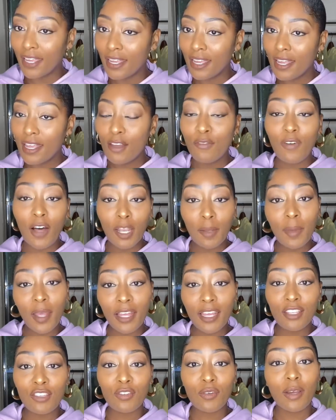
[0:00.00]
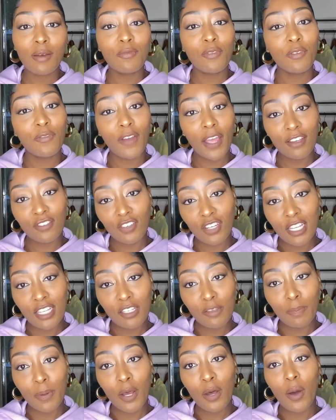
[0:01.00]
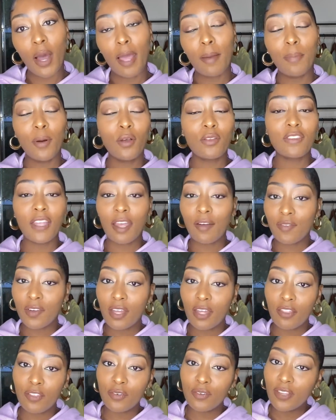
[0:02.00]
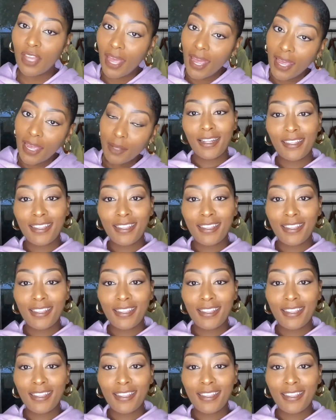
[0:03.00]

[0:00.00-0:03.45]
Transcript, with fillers: Follow me on Instagram for Fashion Inspo. I post every other day.